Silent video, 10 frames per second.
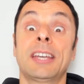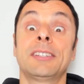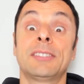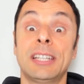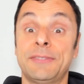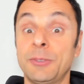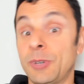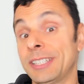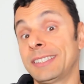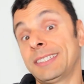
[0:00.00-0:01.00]
lifting
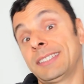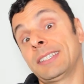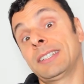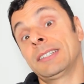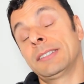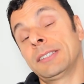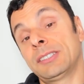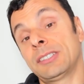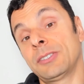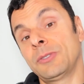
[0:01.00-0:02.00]
weights.
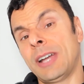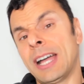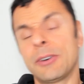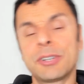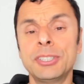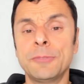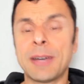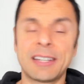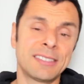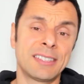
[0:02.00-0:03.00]
So how can you
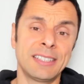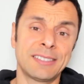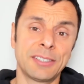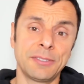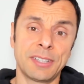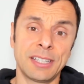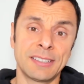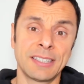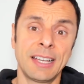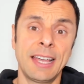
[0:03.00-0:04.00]
balance these two things?